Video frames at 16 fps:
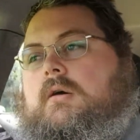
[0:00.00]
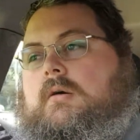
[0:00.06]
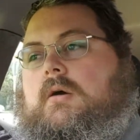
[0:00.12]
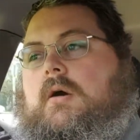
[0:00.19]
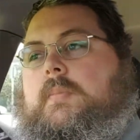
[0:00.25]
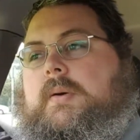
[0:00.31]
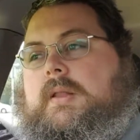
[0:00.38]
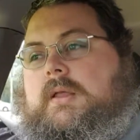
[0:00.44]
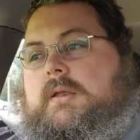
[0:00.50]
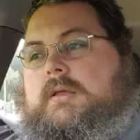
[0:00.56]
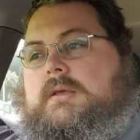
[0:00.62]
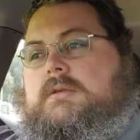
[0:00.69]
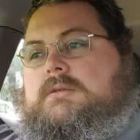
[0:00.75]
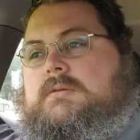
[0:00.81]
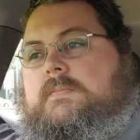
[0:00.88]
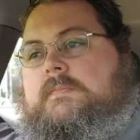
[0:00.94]

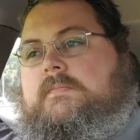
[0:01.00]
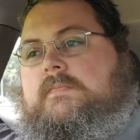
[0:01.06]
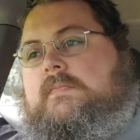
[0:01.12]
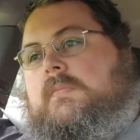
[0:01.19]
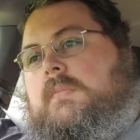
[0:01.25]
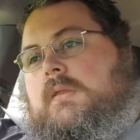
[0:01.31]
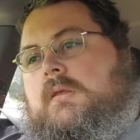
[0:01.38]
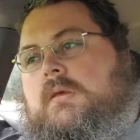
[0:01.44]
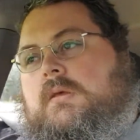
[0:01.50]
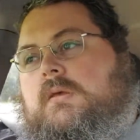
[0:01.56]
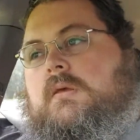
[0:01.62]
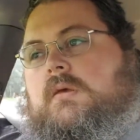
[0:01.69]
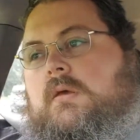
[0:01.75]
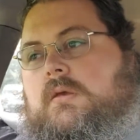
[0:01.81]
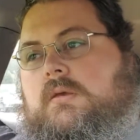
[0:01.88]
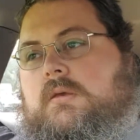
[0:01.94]
abilities,
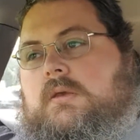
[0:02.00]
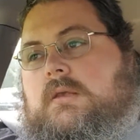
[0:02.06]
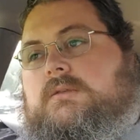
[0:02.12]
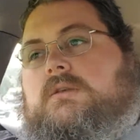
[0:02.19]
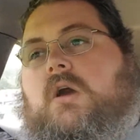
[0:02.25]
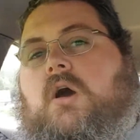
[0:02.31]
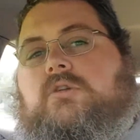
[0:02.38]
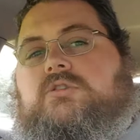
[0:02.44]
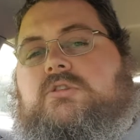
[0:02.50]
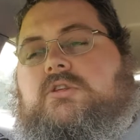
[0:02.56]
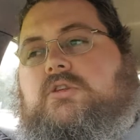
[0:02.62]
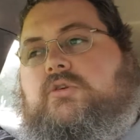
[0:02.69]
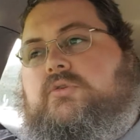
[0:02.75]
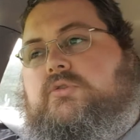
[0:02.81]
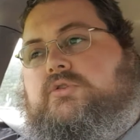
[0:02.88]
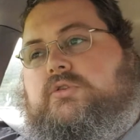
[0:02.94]
is
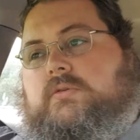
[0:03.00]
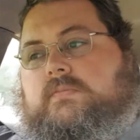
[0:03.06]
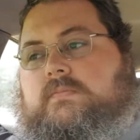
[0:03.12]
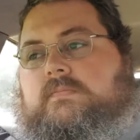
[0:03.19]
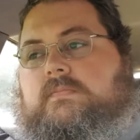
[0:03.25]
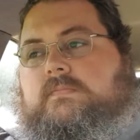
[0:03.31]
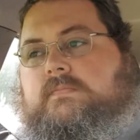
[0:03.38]
Constitution.